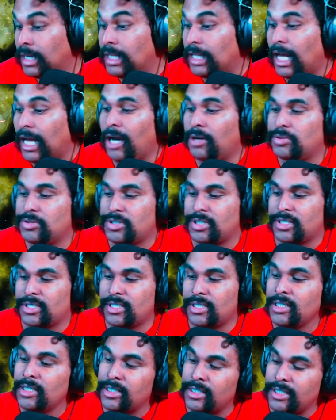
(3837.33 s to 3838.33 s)
I was just
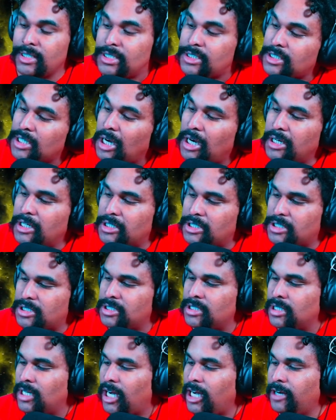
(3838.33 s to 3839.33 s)
saying, he's Scottish.
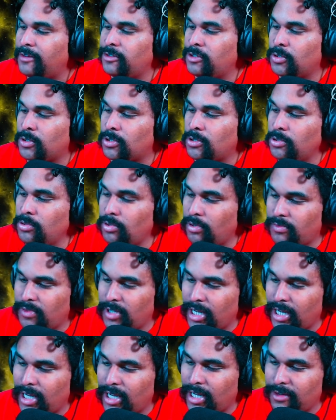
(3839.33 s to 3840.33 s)
I have no clue if they
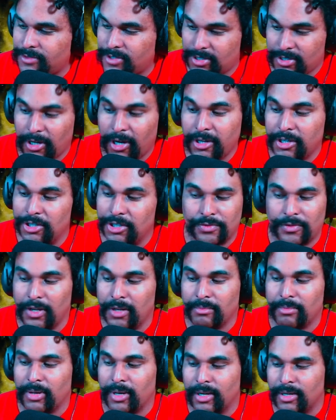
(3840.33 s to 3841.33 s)
have Scottish
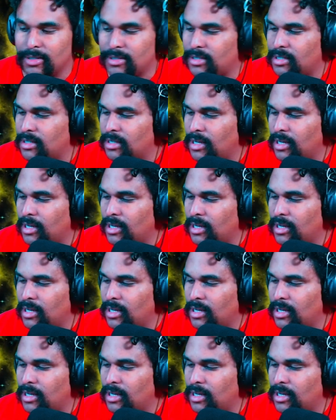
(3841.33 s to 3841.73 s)
vampires.